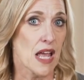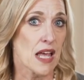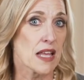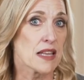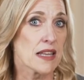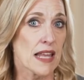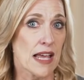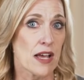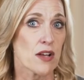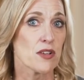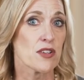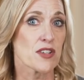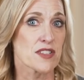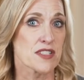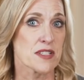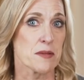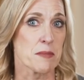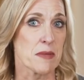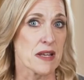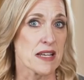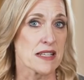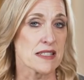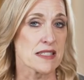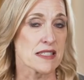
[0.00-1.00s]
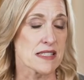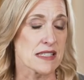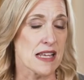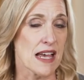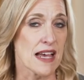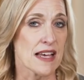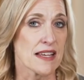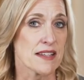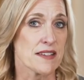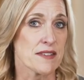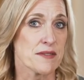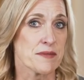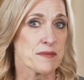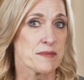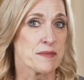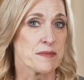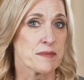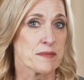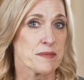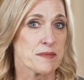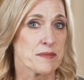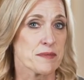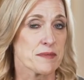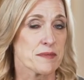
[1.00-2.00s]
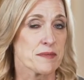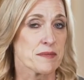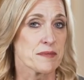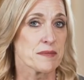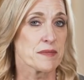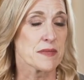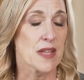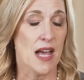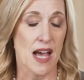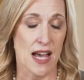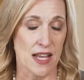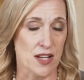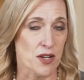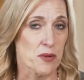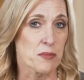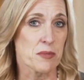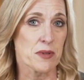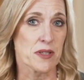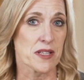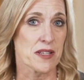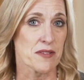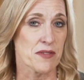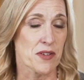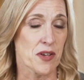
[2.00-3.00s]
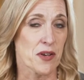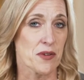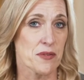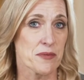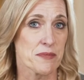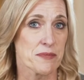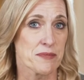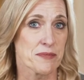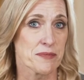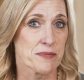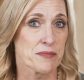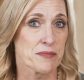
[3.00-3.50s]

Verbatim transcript: And Leo looked at me and said, I don't believe you.